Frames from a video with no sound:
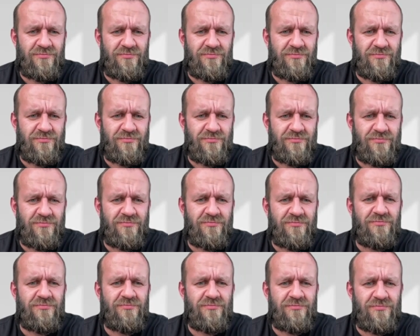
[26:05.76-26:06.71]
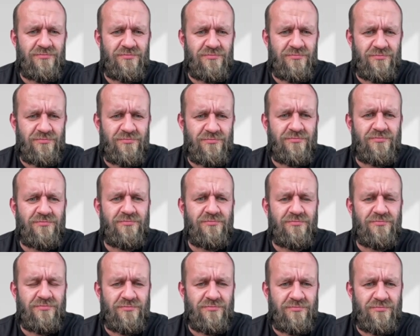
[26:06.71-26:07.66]

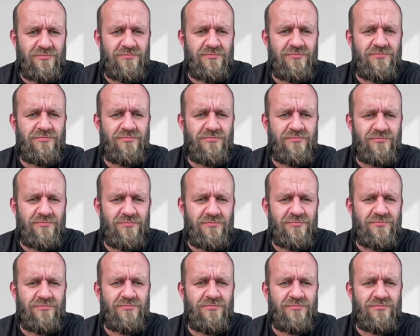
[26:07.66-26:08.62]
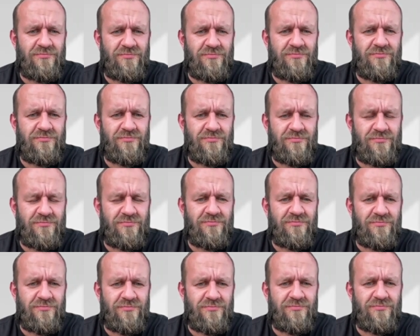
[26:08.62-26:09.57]

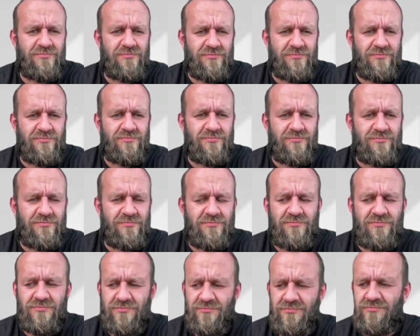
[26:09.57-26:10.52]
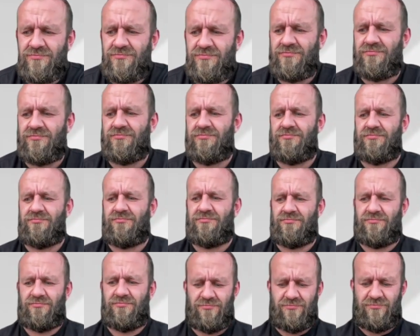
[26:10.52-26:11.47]

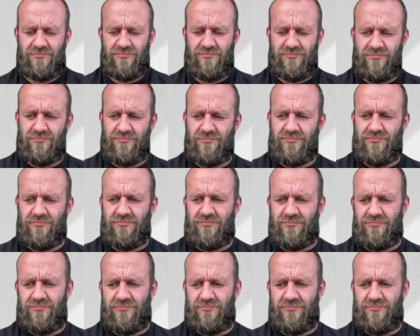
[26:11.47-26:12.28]
(silent)